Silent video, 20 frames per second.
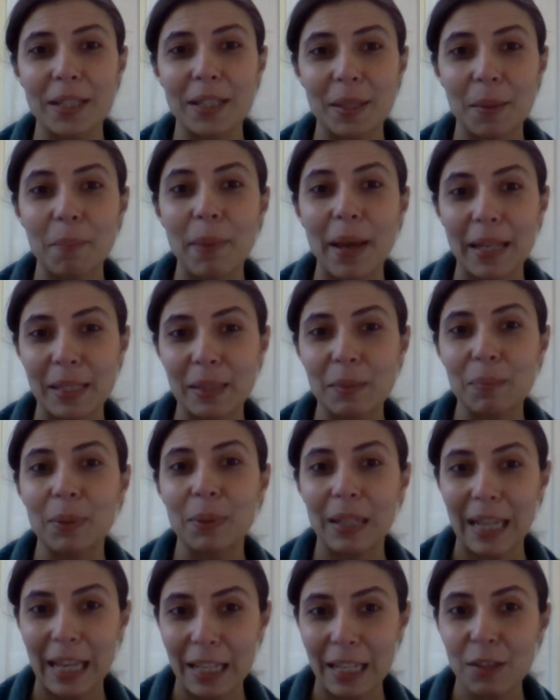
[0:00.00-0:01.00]
where's the best
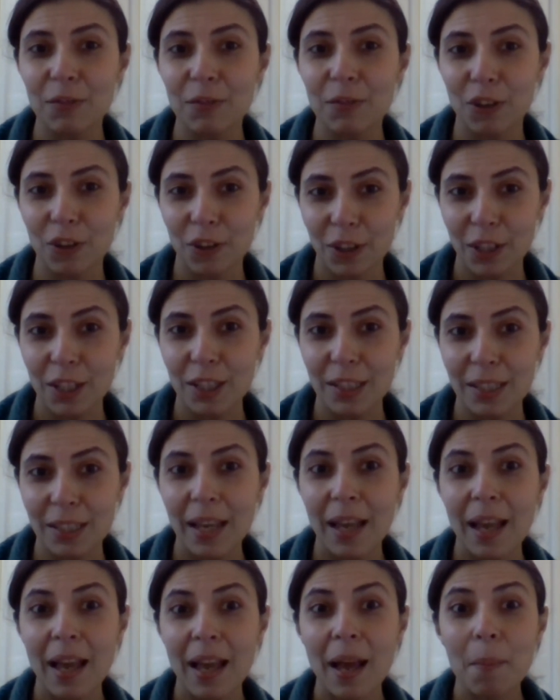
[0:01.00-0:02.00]
place for this,
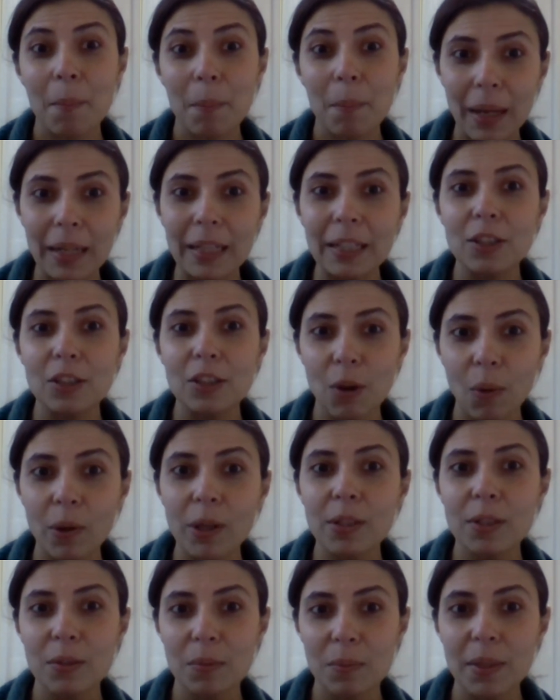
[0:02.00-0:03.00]
but it's
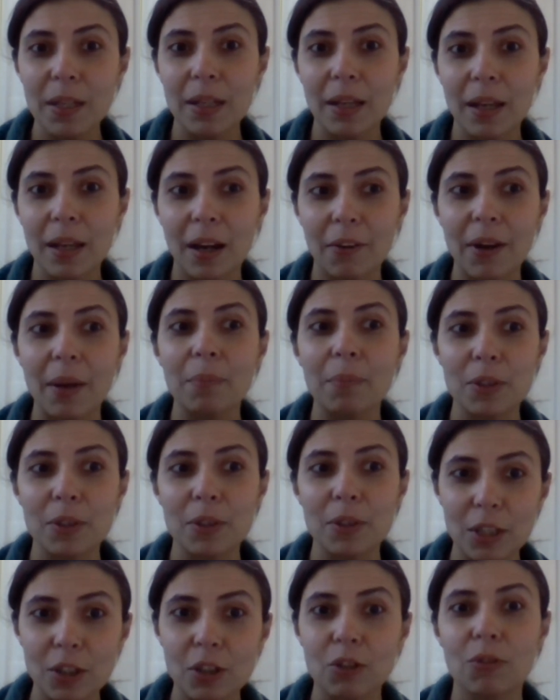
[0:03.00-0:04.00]
going to be a
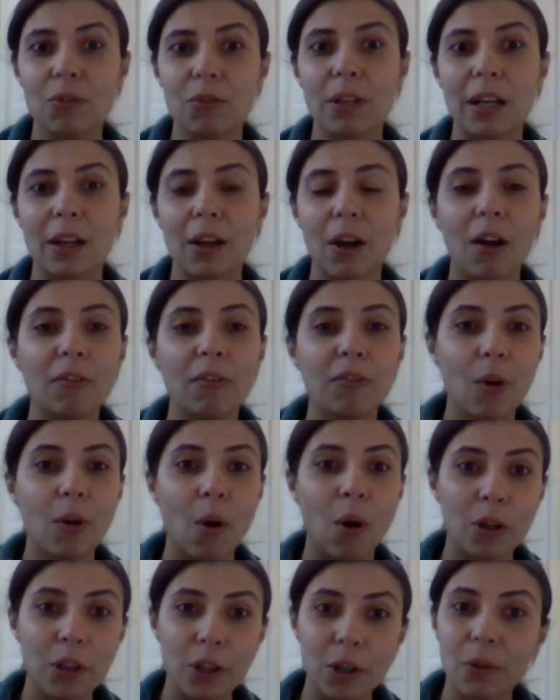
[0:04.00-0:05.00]
repository of
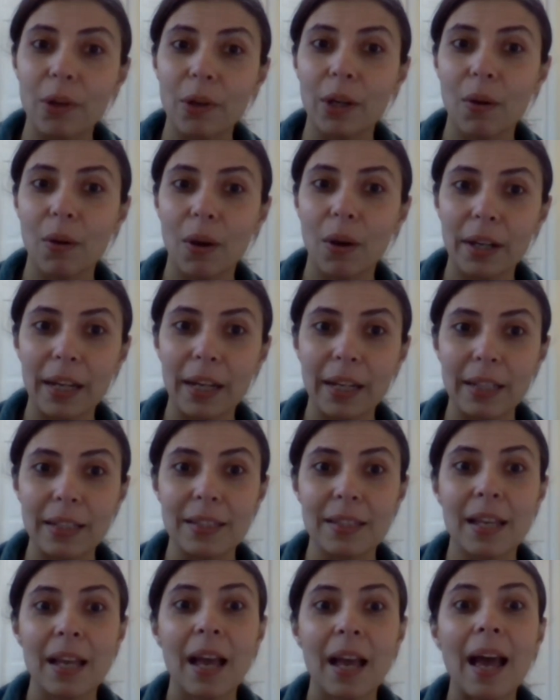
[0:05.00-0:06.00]
audio
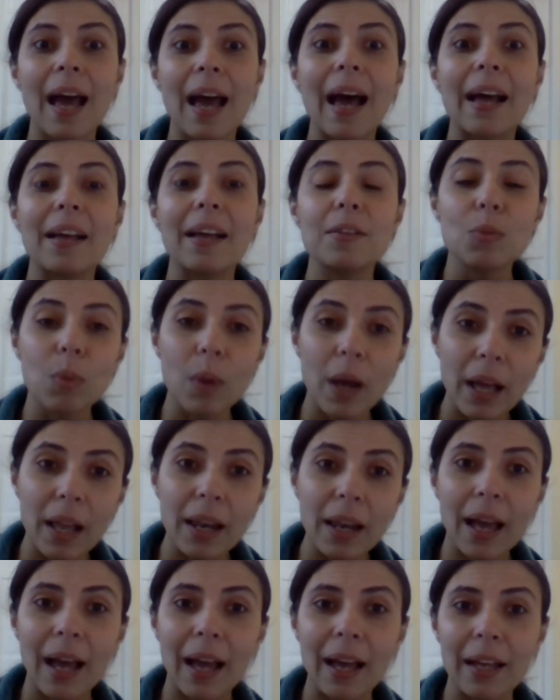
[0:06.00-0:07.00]
recordings as
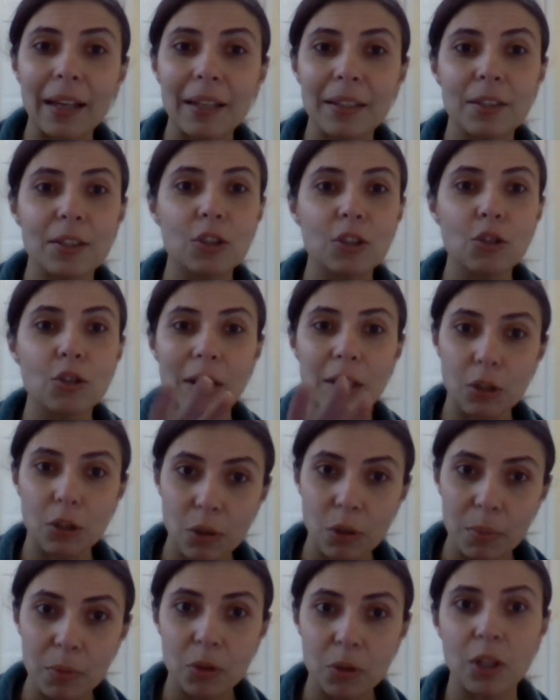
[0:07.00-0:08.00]
well as
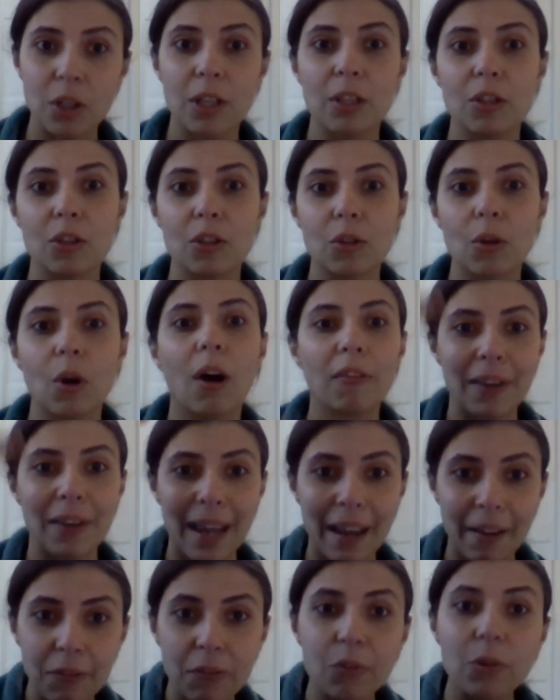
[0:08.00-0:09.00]
transcriptions of
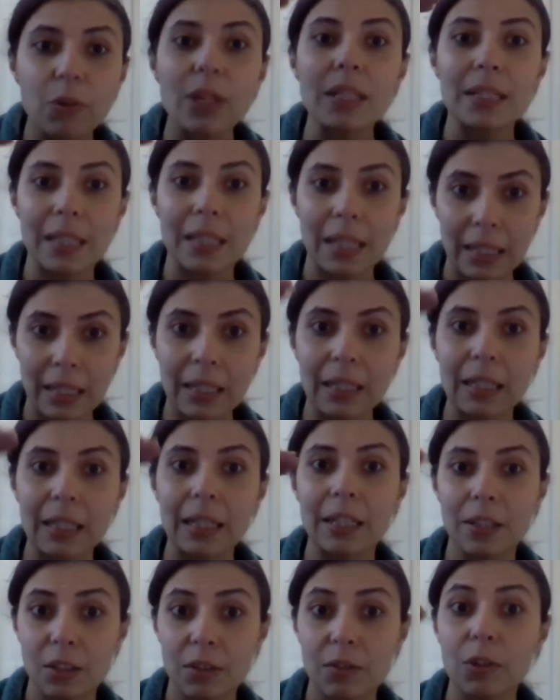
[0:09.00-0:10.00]
every single
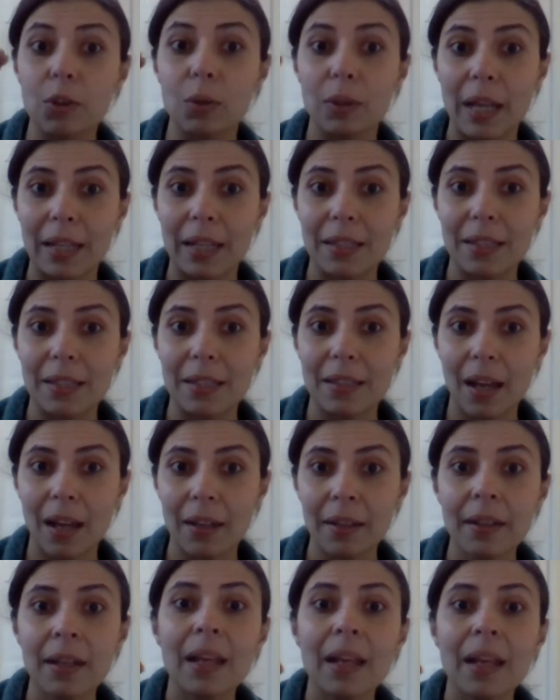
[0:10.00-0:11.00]
interview that's
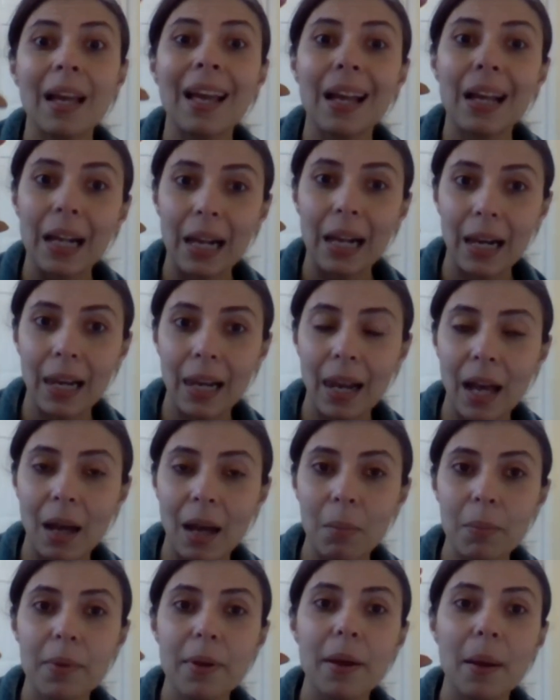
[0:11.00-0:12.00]
done,
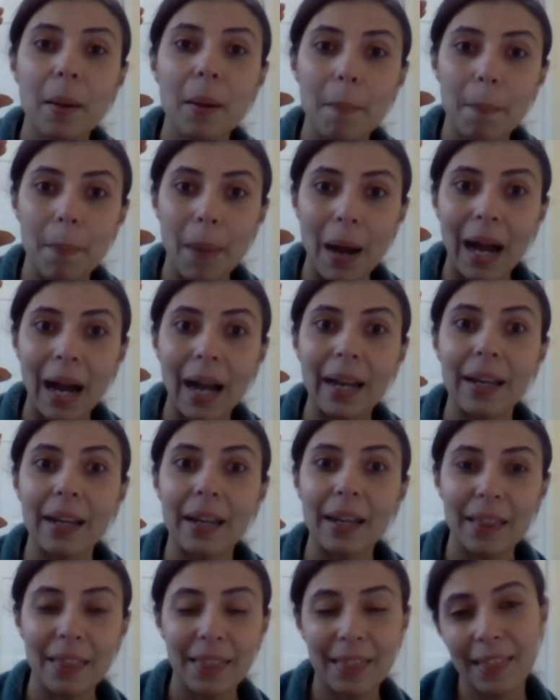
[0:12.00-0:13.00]
clubbed by
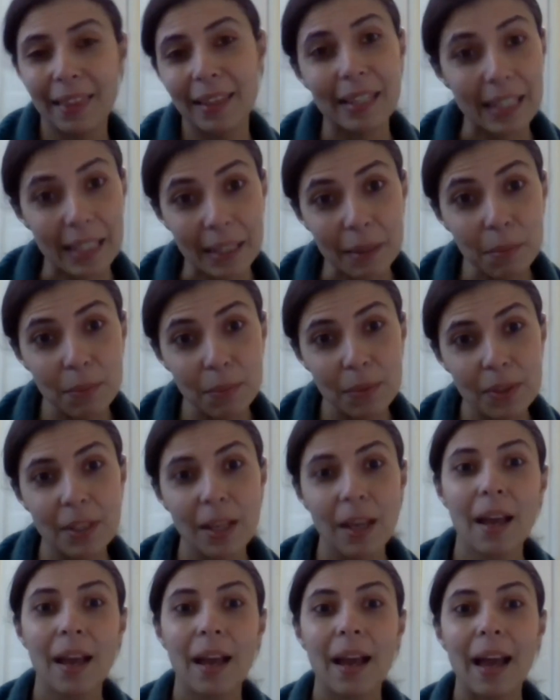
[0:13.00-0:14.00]
themes.
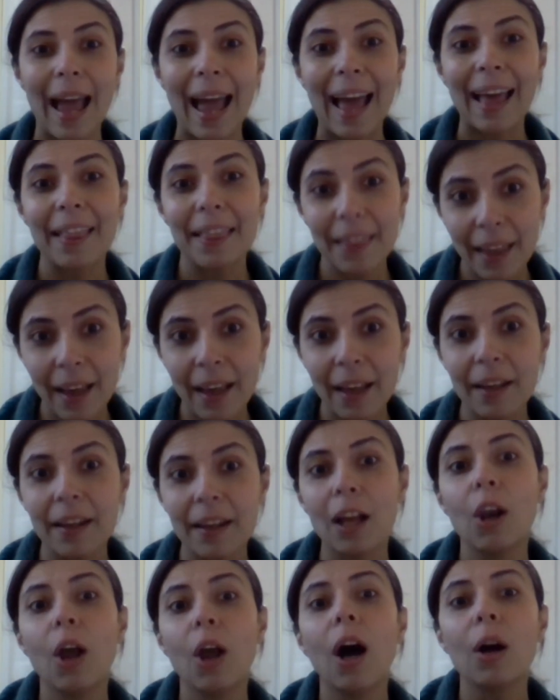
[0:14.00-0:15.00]
And then
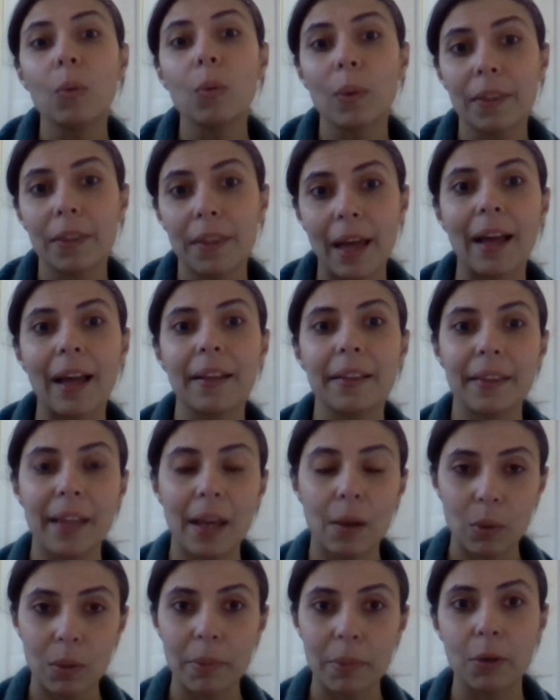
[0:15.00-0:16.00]
along with that,
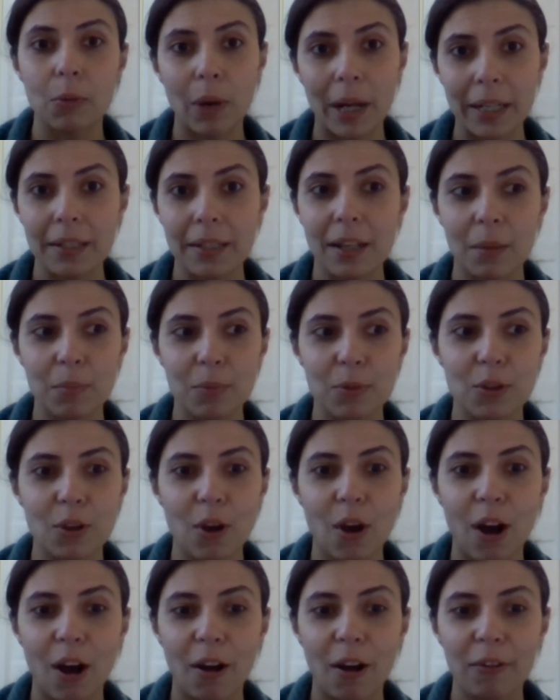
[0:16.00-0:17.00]
there will be write-ups
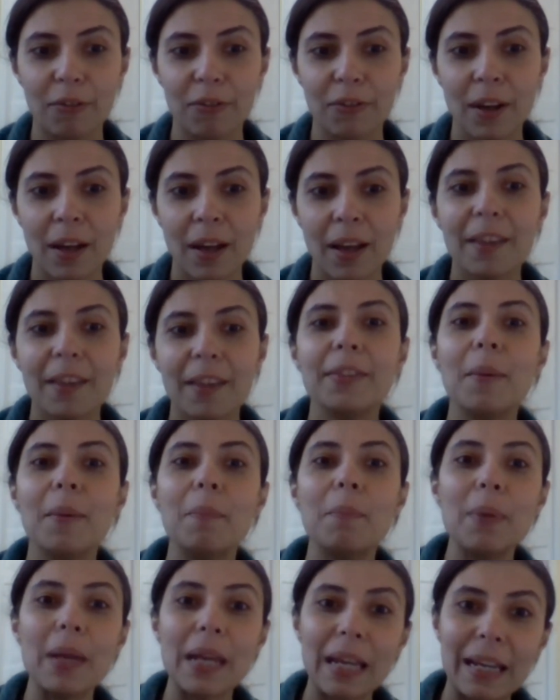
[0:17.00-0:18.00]
of the
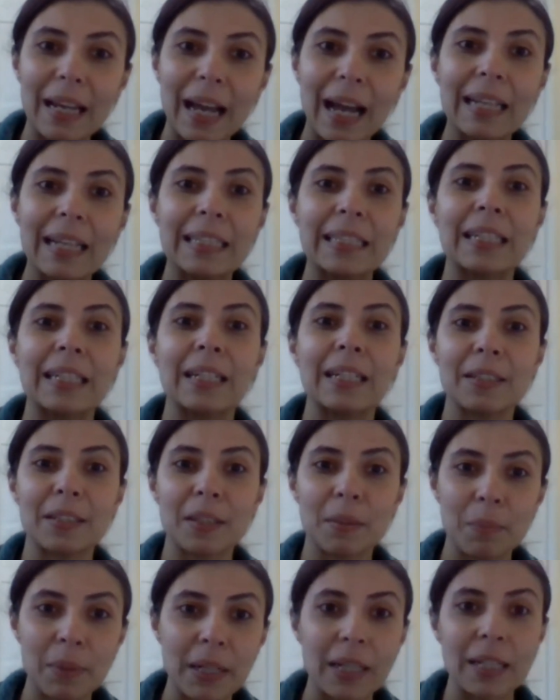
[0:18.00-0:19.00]
big ideas,
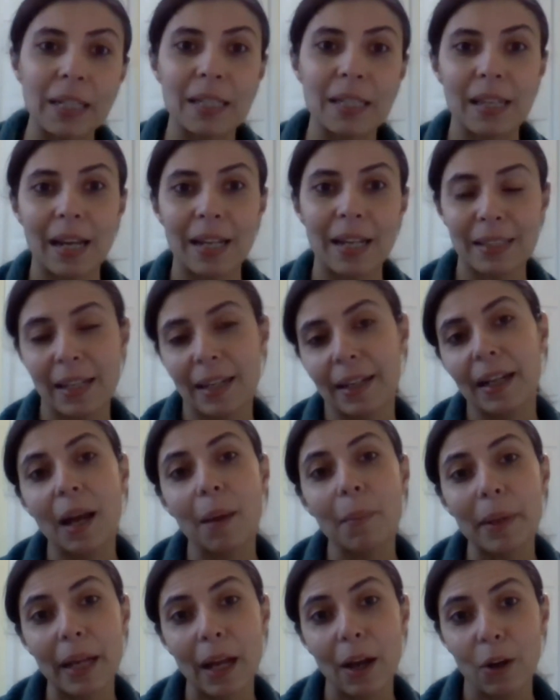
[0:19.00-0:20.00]
the big insights that are
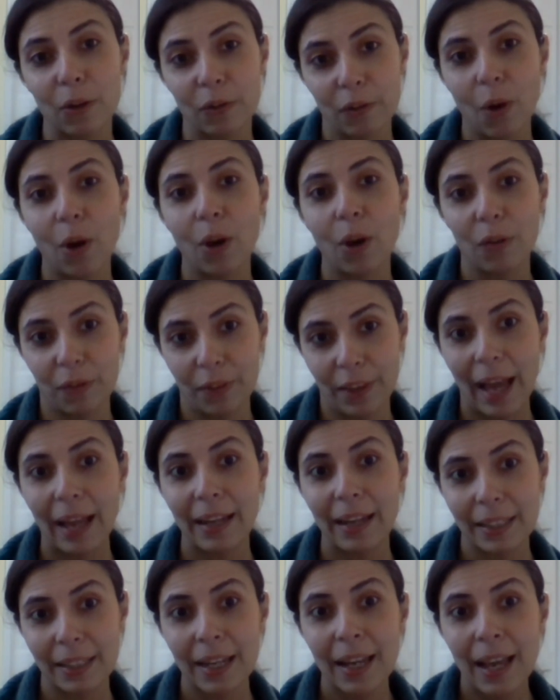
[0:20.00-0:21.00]
coming out of all of
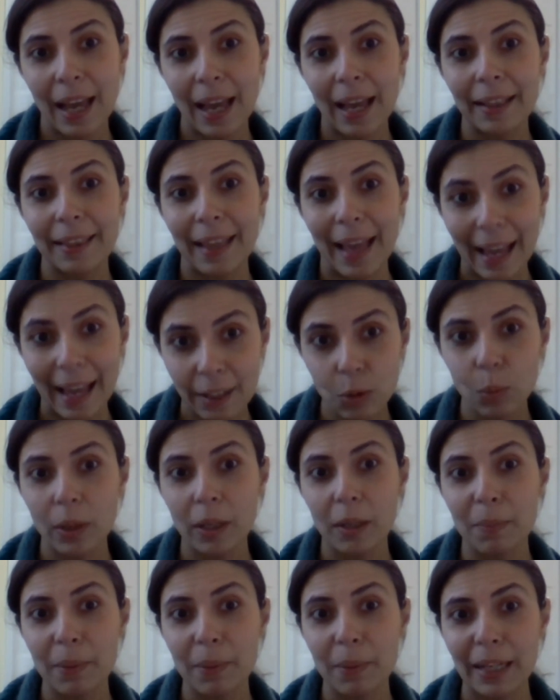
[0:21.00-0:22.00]
that. And that
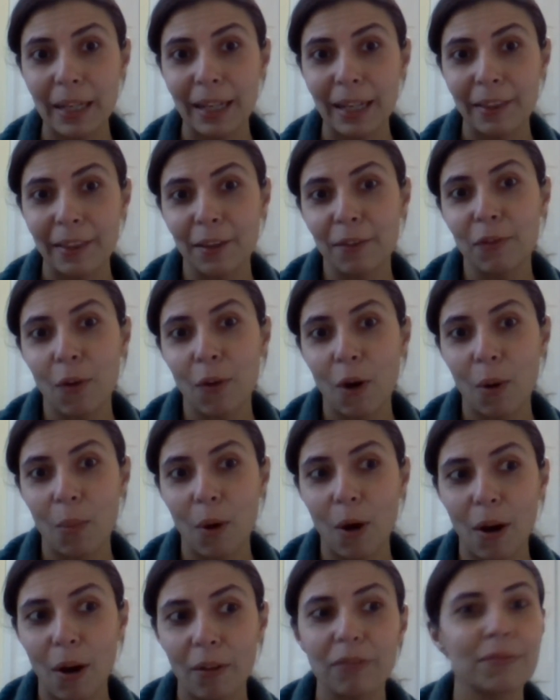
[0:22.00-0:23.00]
will be in the form
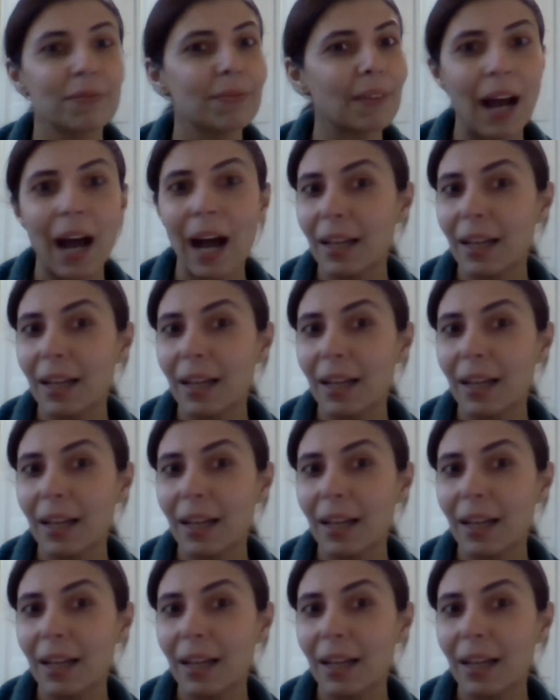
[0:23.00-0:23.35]
of